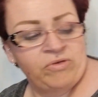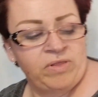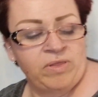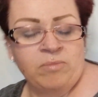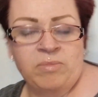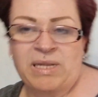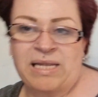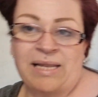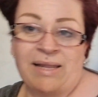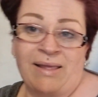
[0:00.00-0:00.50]
in the
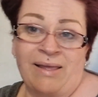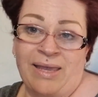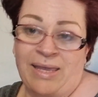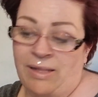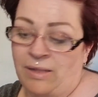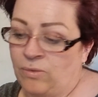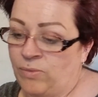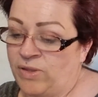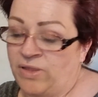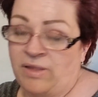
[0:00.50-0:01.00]
middle
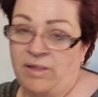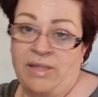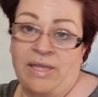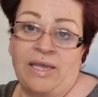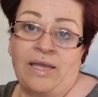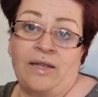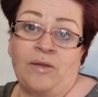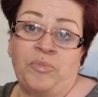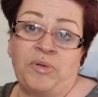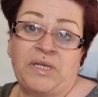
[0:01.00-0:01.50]
aisle. Whether they're
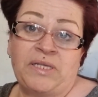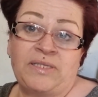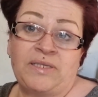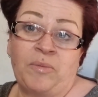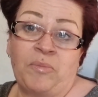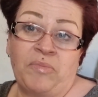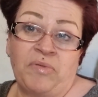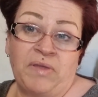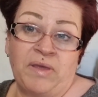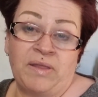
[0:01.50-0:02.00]
going to be
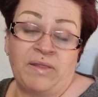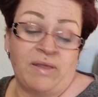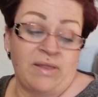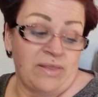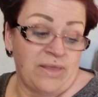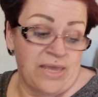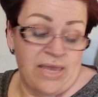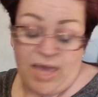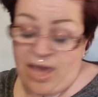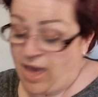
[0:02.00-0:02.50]
something that
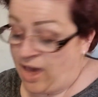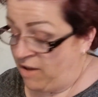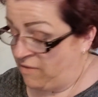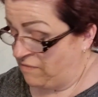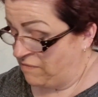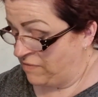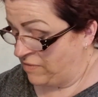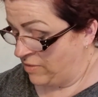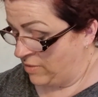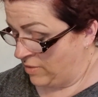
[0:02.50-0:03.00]
they have
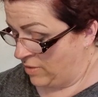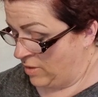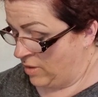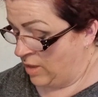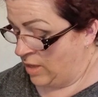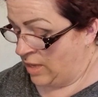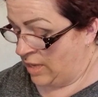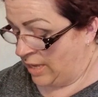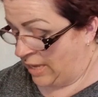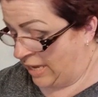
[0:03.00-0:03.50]

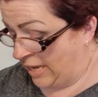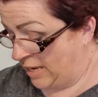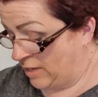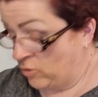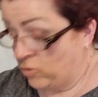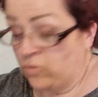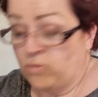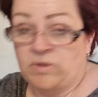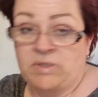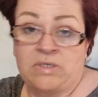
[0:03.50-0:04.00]
in
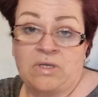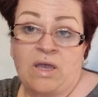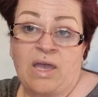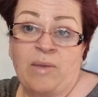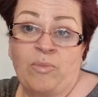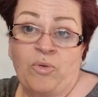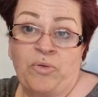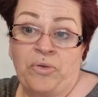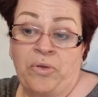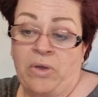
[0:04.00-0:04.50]
all the
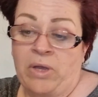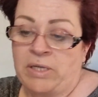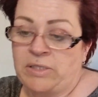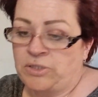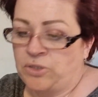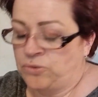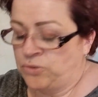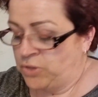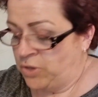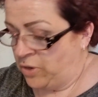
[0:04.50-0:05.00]
time or not, I
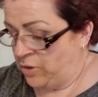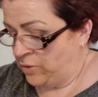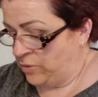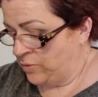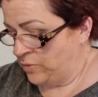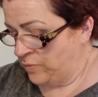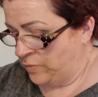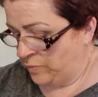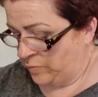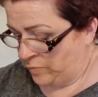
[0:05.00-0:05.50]
don't know.
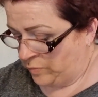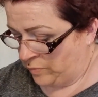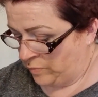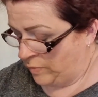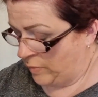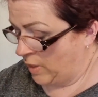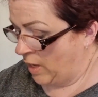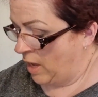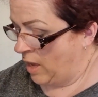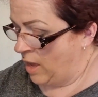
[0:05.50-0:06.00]

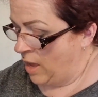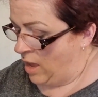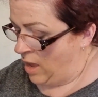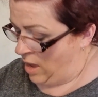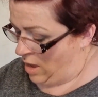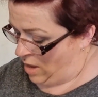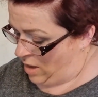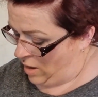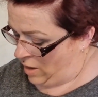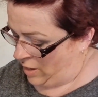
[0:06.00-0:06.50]

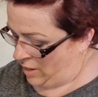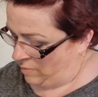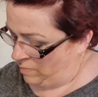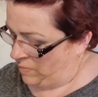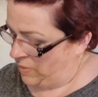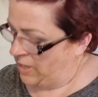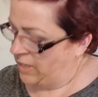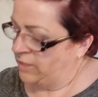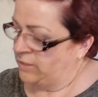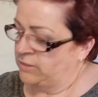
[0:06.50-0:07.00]
I
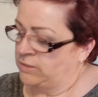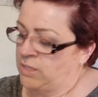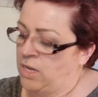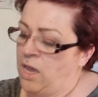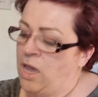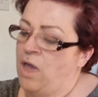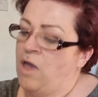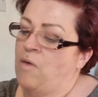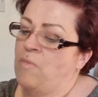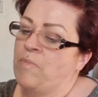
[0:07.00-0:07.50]
picked
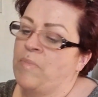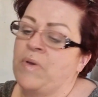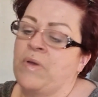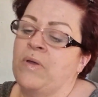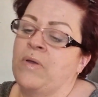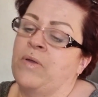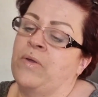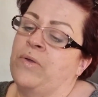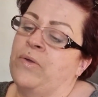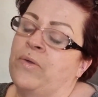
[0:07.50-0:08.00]
up
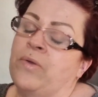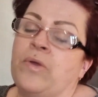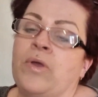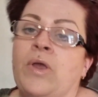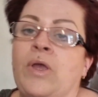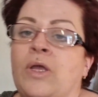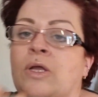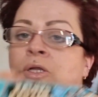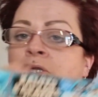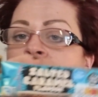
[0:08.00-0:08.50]

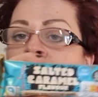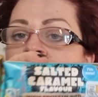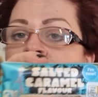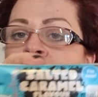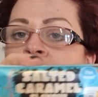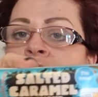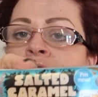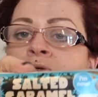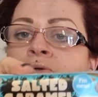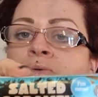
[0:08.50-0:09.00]

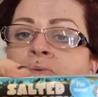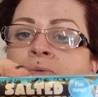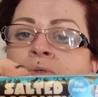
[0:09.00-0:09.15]
two